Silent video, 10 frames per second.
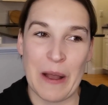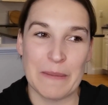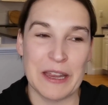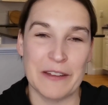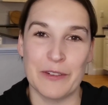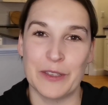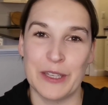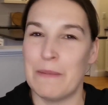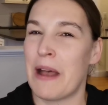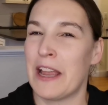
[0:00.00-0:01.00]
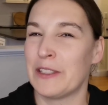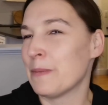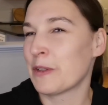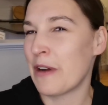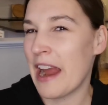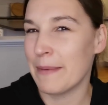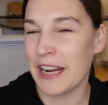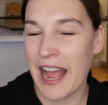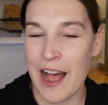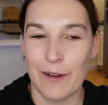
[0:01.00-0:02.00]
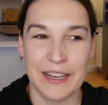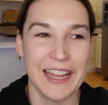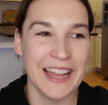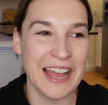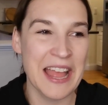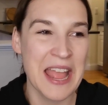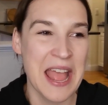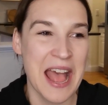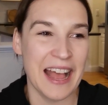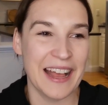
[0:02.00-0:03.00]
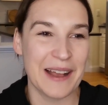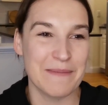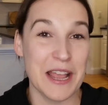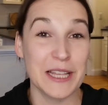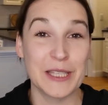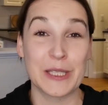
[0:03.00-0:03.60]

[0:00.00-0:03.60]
I mean, if you see my subscriber count, it's